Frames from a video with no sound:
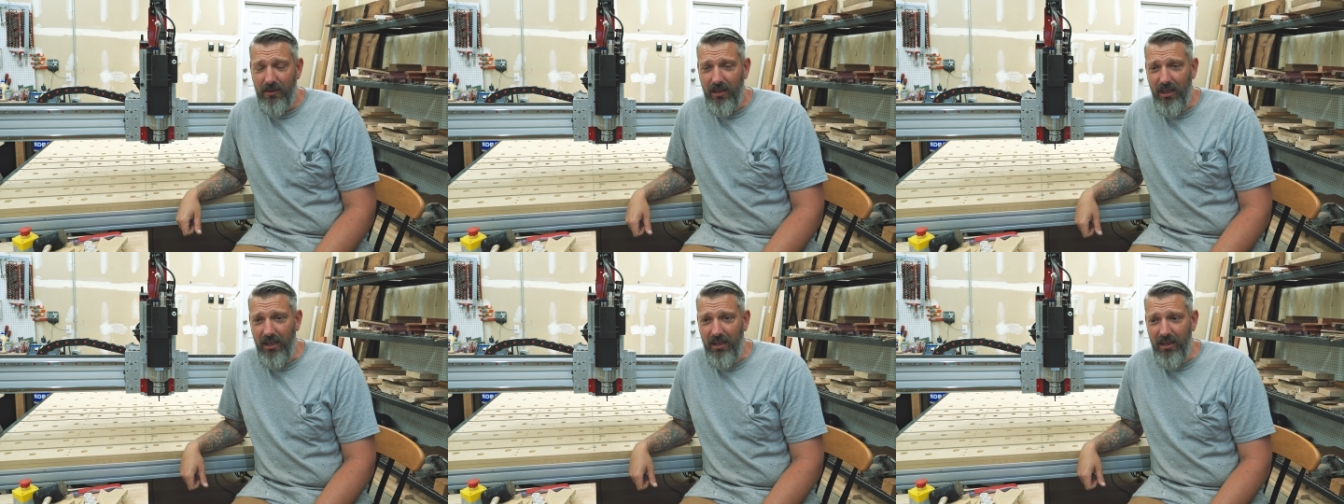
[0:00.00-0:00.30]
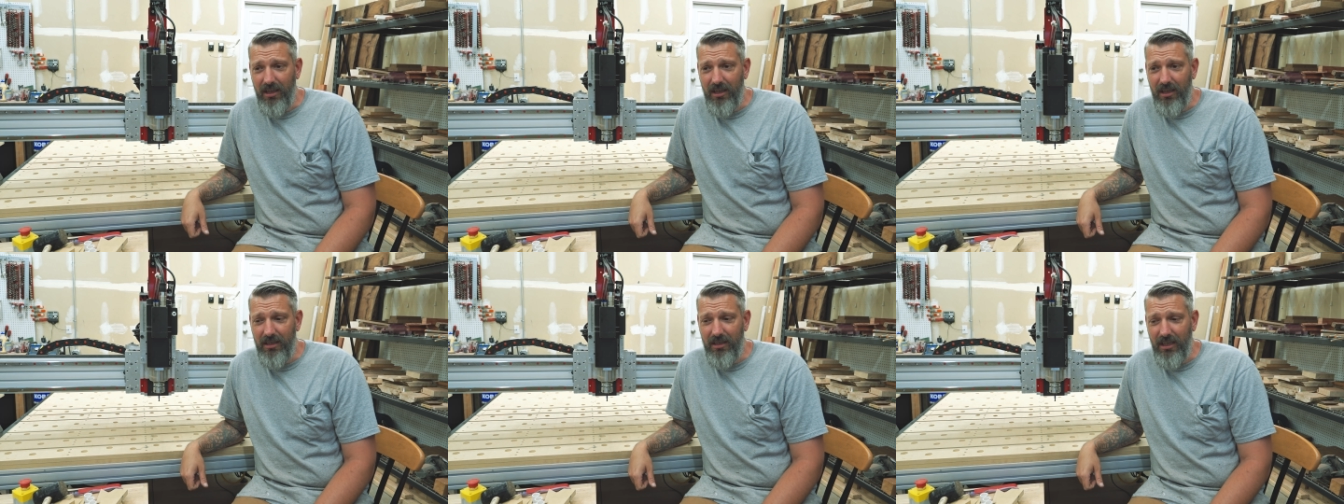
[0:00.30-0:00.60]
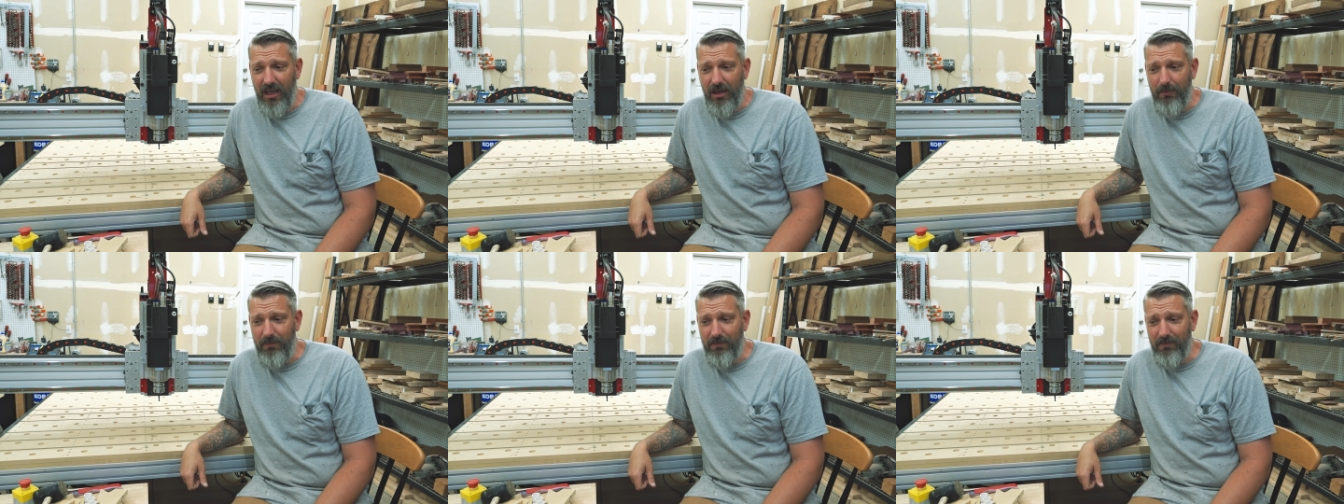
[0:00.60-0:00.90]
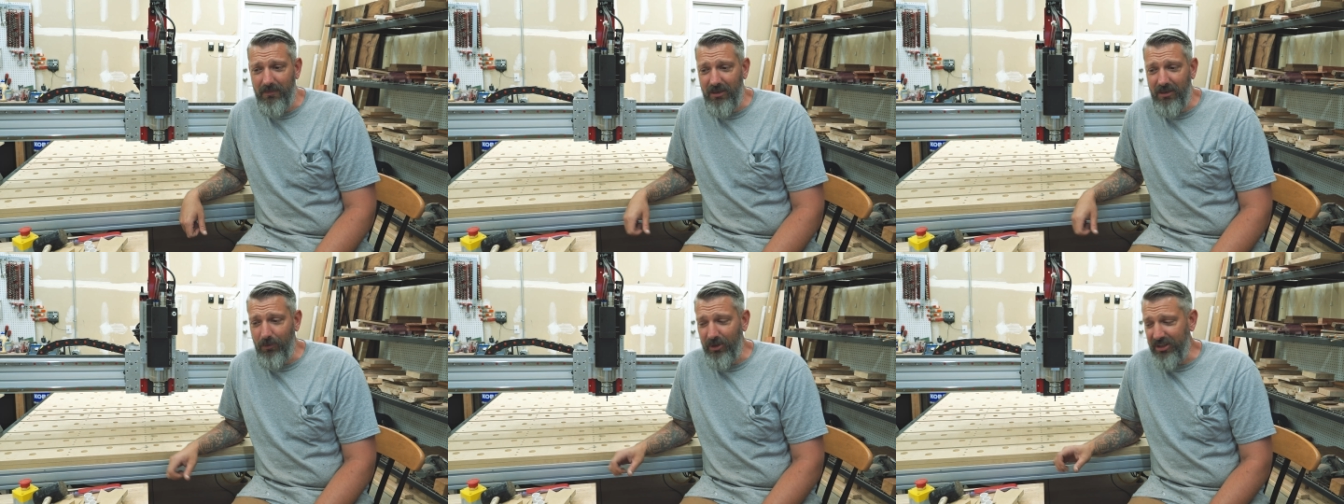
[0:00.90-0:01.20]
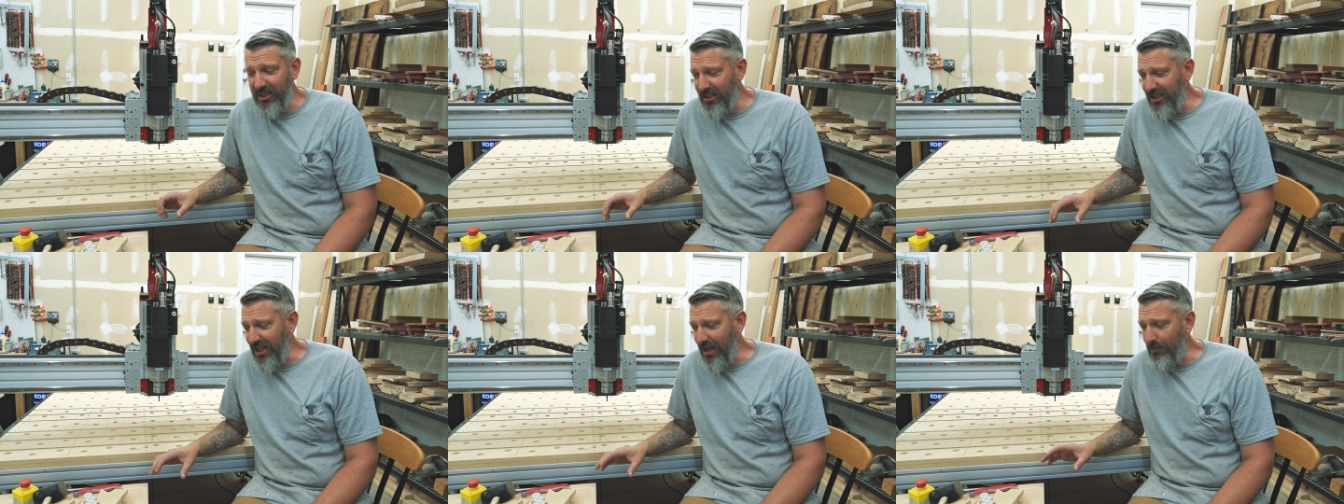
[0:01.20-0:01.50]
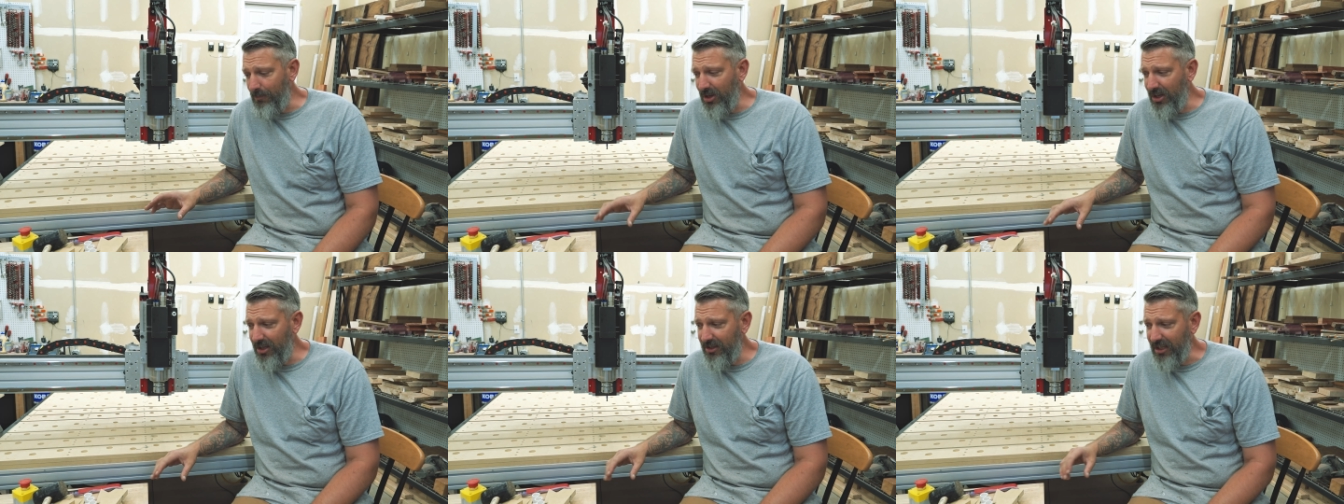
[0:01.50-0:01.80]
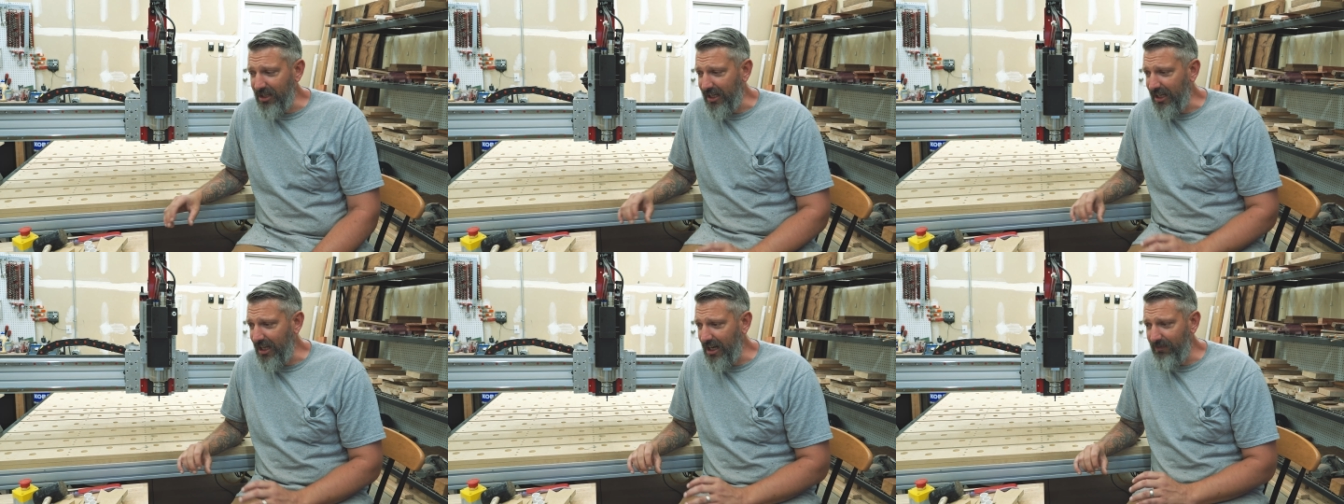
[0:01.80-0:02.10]
And I, within that
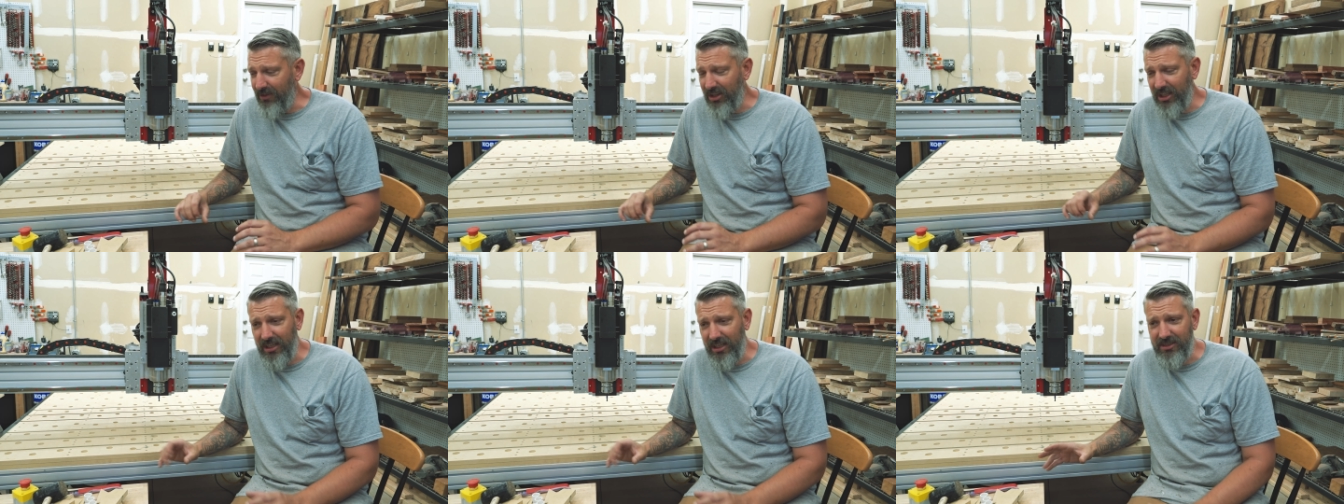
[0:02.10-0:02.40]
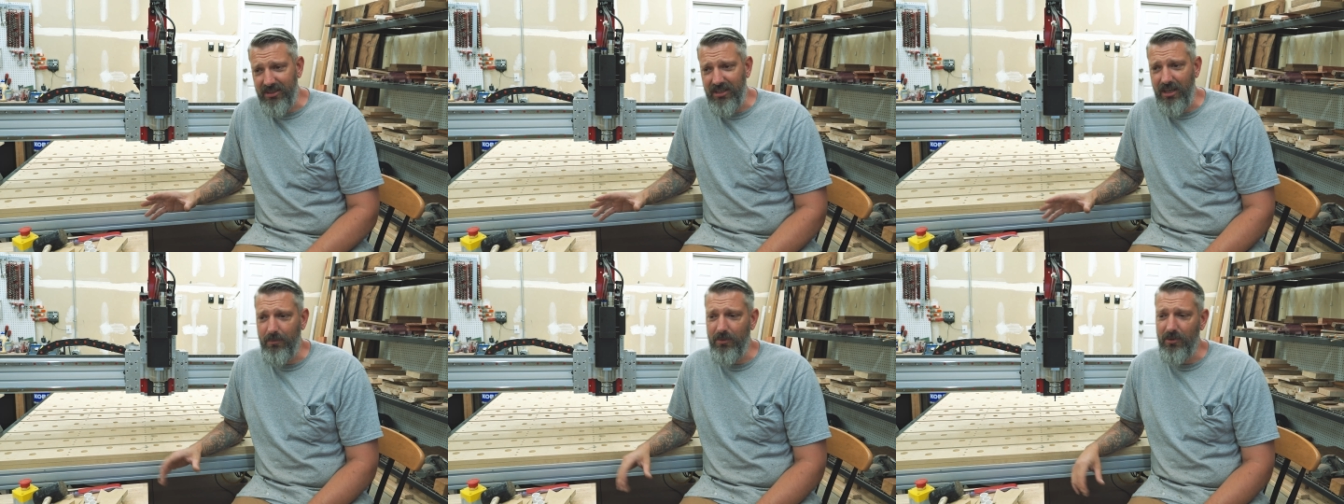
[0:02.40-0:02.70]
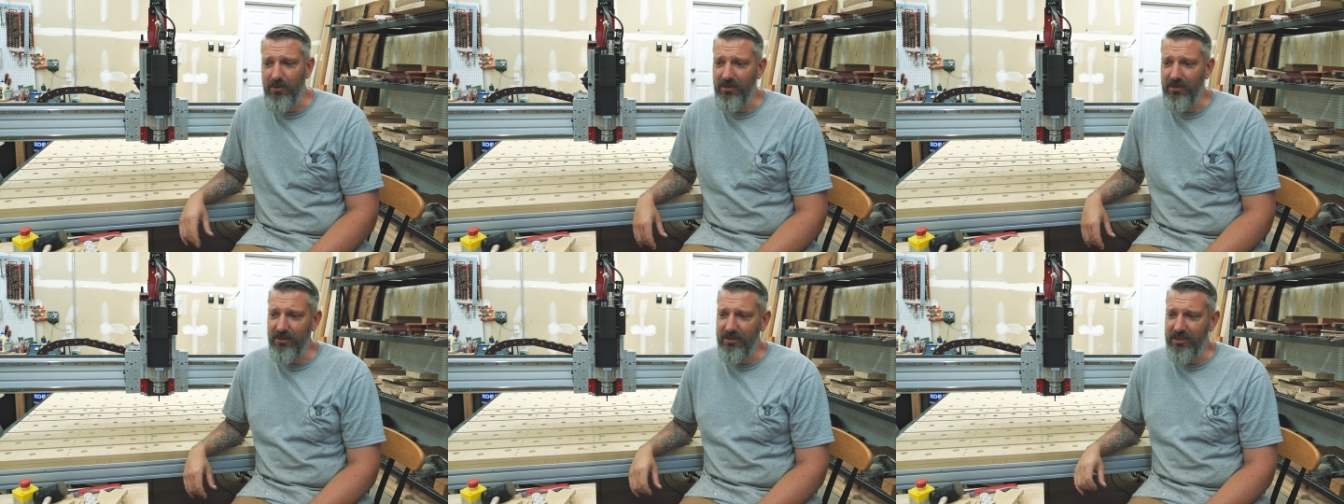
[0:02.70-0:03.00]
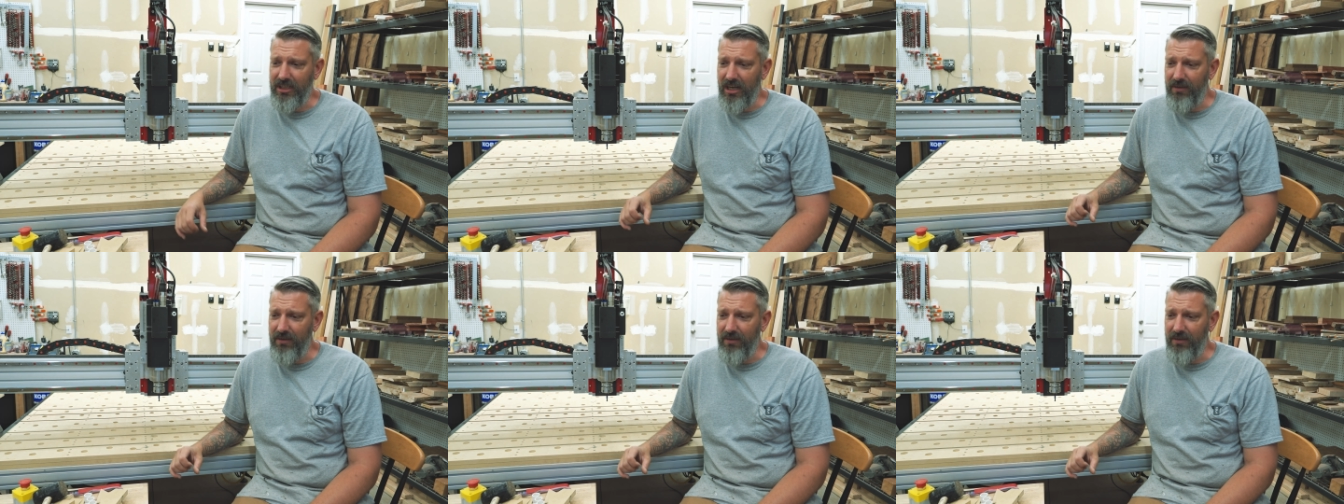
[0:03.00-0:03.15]
month, I got everything assembled,